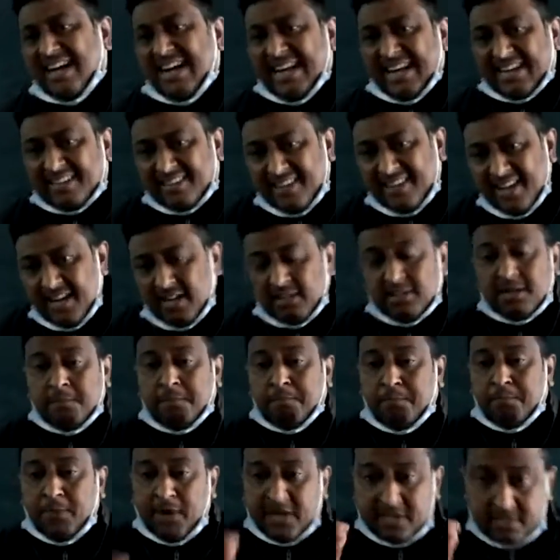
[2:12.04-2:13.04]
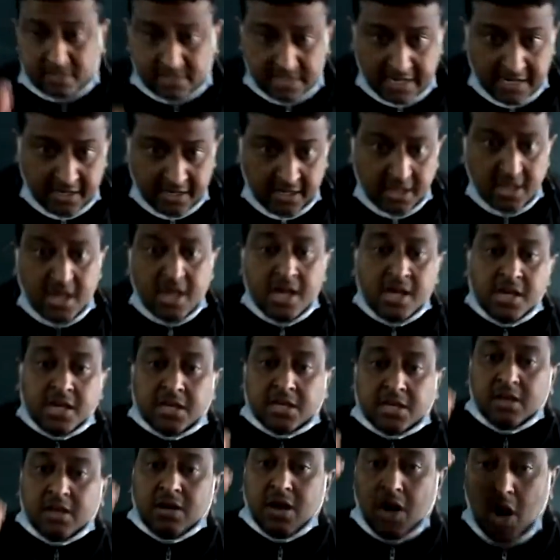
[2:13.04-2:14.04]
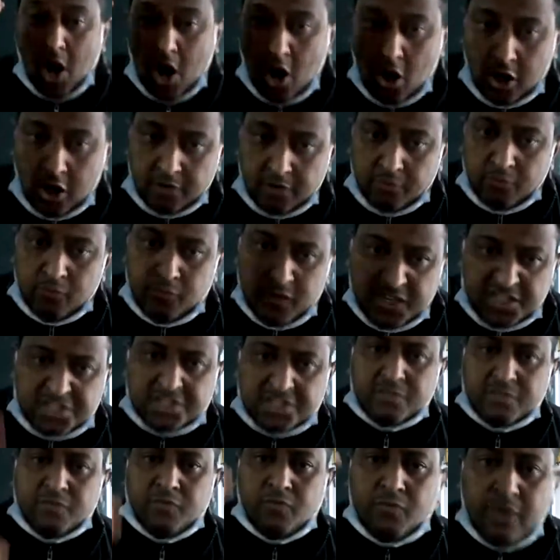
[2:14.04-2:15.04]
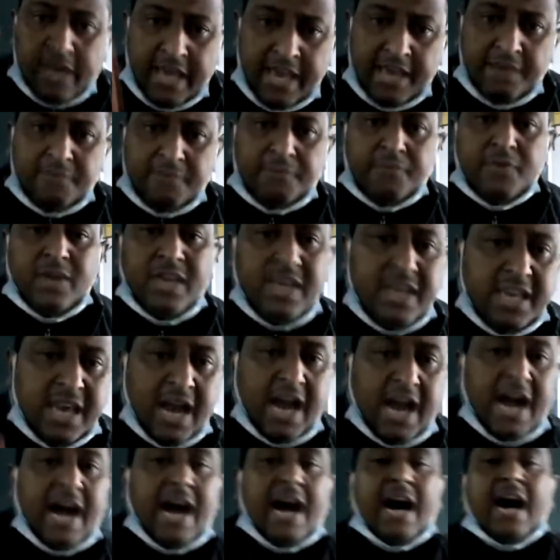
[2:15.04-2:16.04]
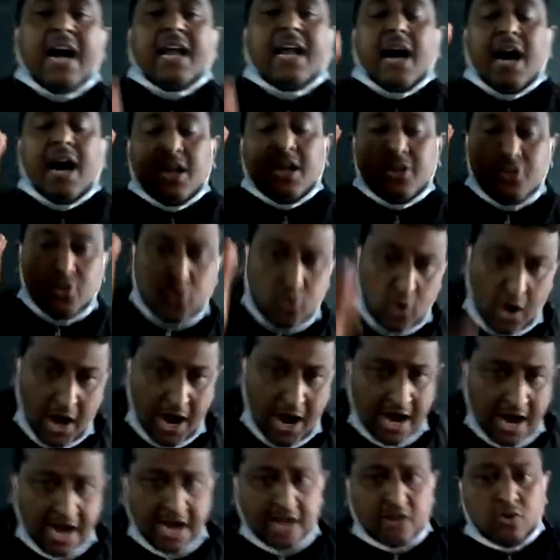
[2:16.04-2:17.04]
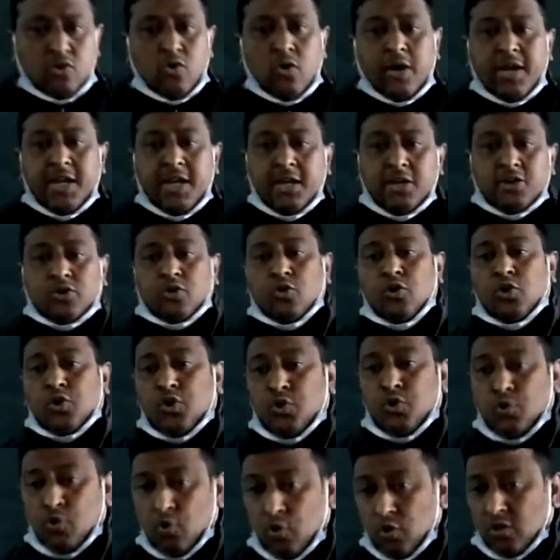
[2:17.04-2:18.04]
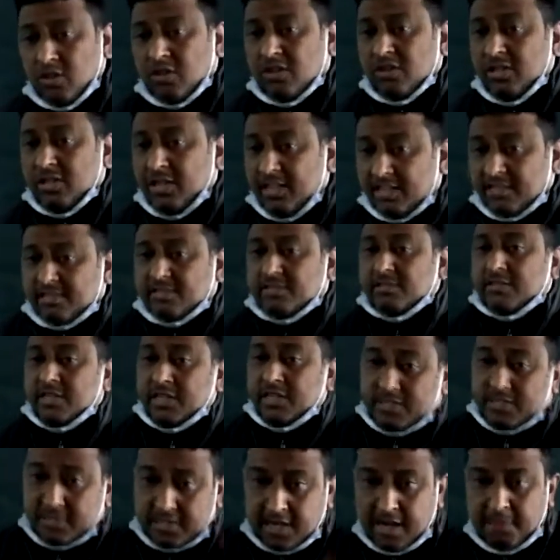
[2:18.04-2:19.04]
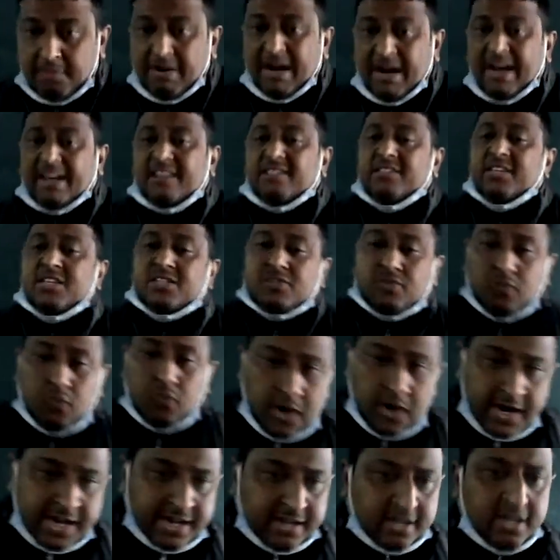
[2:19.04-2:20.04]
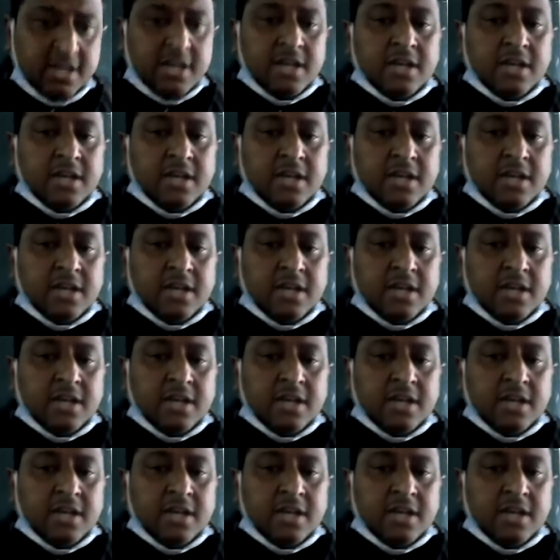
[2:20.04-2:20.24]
directing the person on which way we are or you are going to do this system or this work.